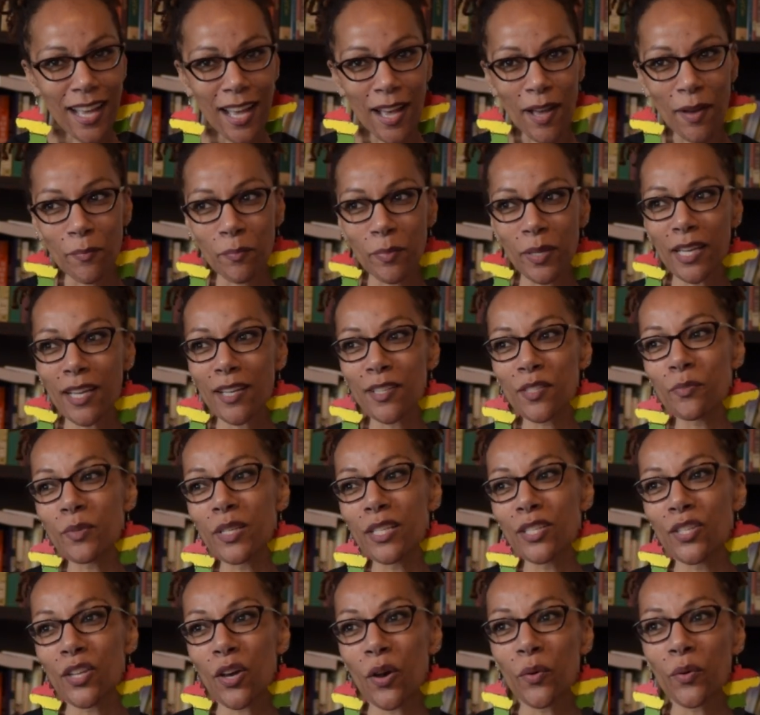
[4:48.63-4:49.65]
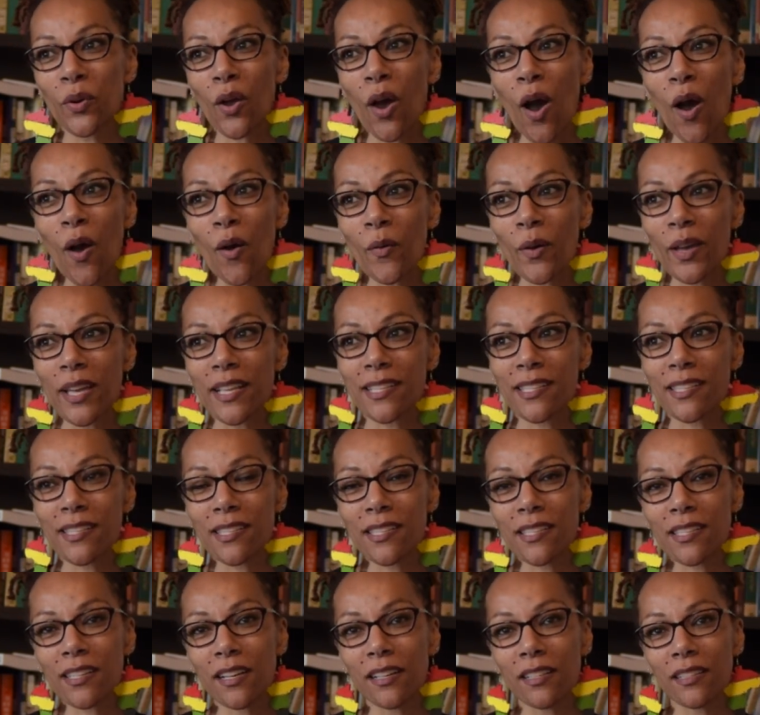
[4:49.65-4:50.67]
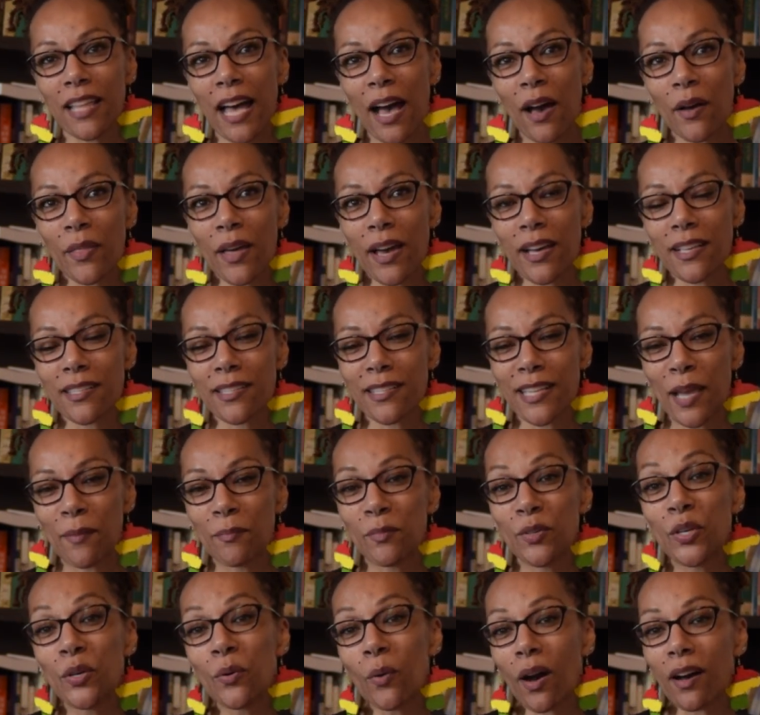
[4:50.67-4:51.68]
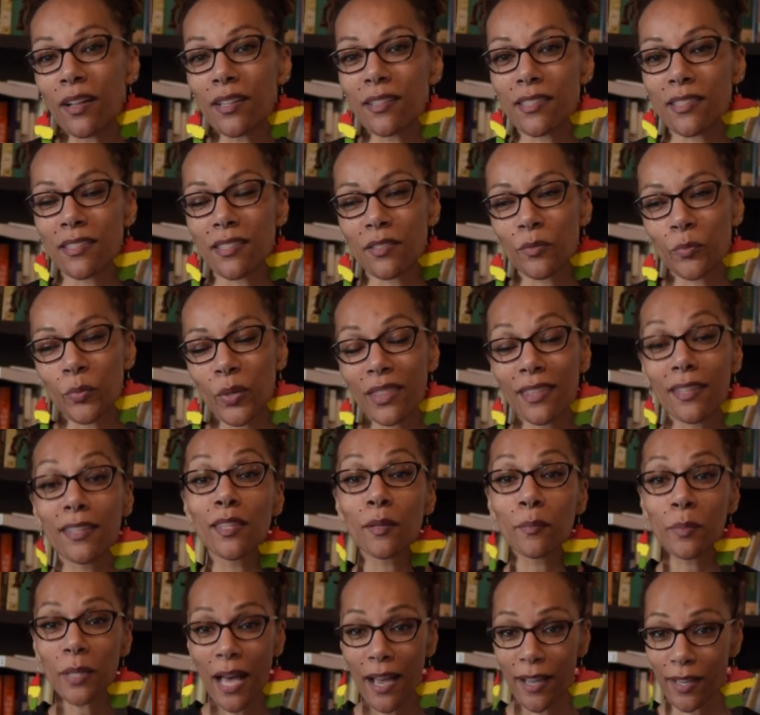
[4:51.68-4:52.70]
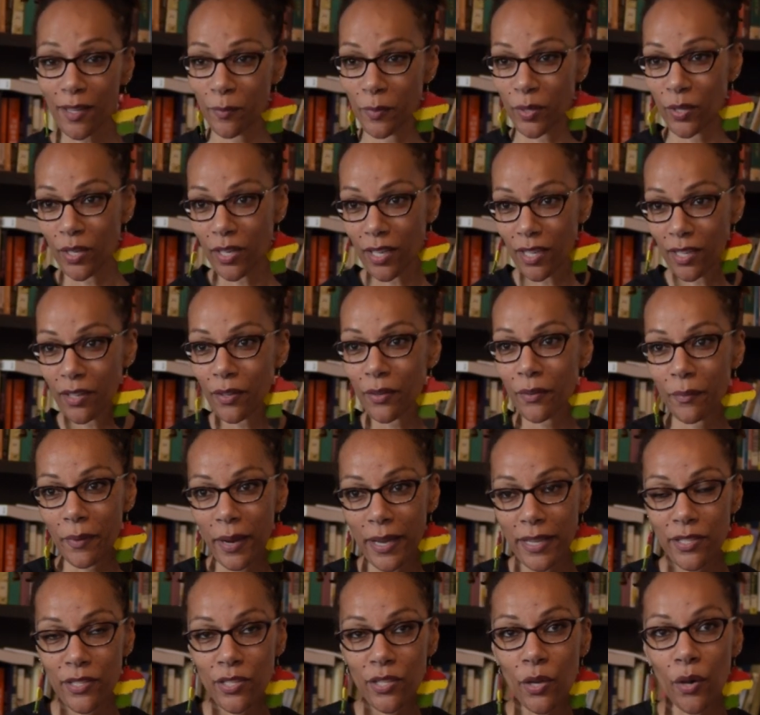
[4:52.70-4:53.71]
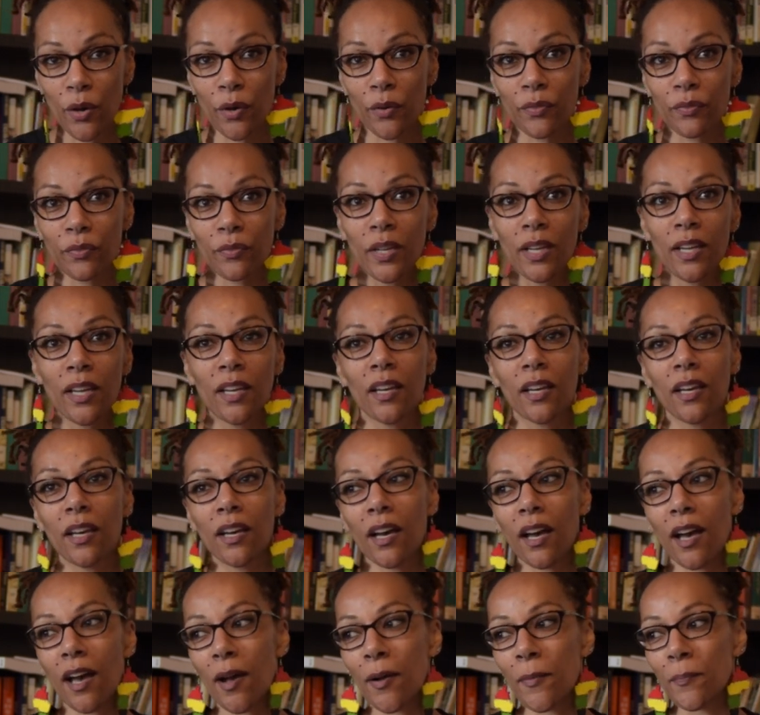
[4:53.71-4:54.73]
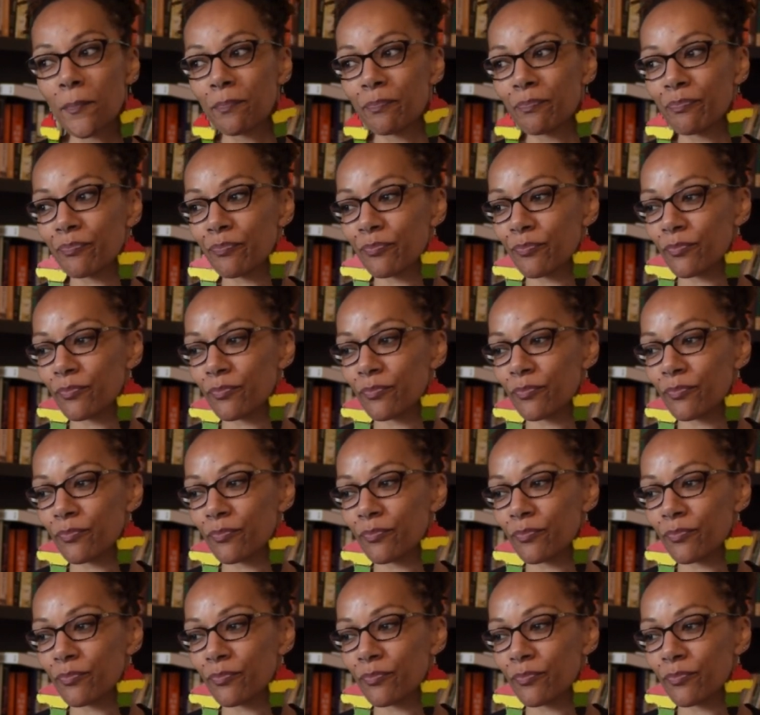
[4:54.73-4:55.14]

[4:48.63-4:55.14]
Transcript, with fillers: um, because we don't always allow that same nuance within the black community, right? So if, um,